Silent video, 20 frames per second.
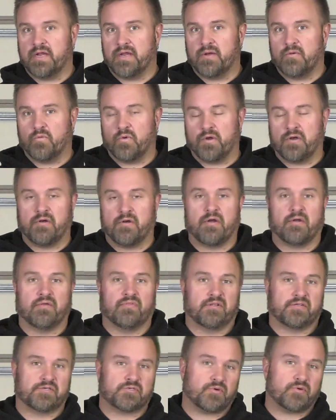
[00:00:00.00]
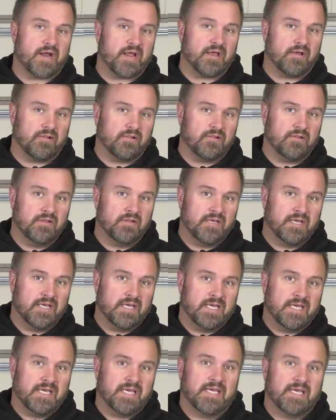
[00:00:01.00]
when you're out on the trail
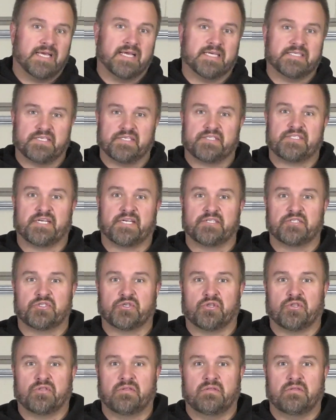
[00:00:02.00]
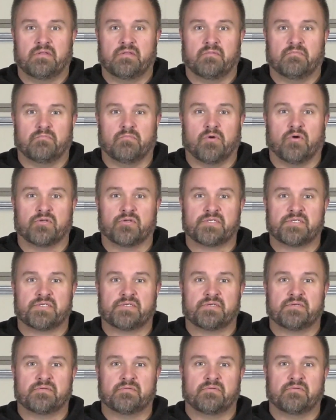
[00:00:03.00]
is essential. Most
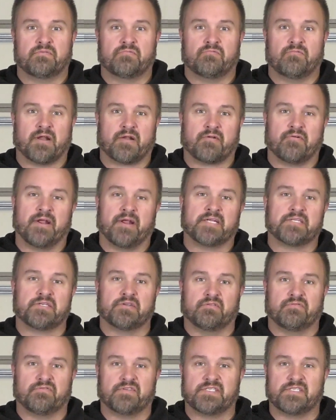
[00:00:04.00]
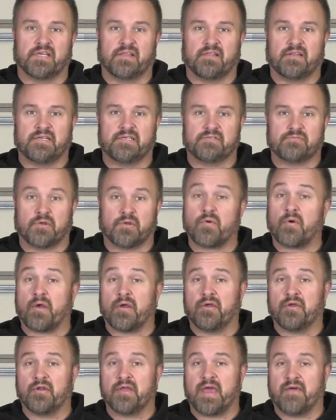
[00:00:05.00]
recreational facilities require
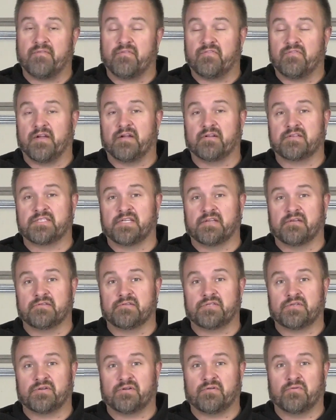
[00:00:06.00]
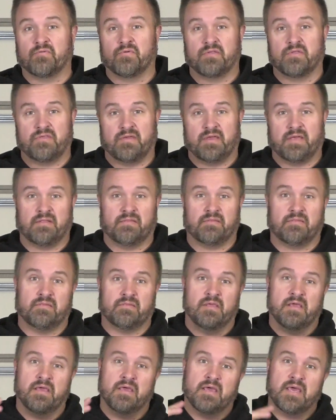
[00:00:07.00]
you to have a fire extinguisher within
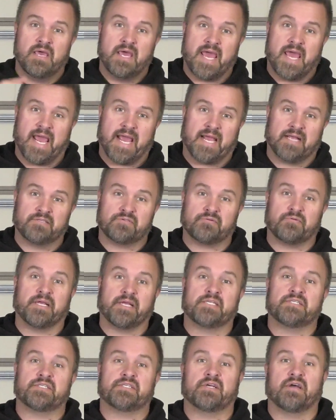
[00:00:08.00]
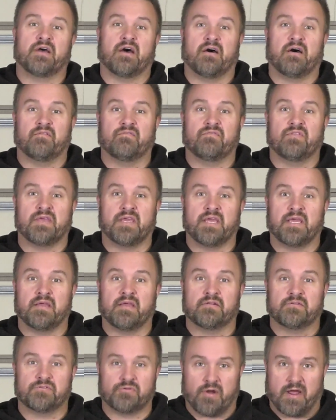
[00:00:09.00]
hand's reach of the
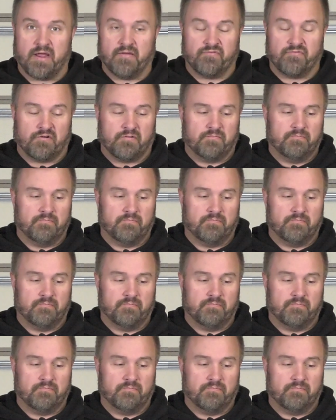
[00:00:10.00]
driver.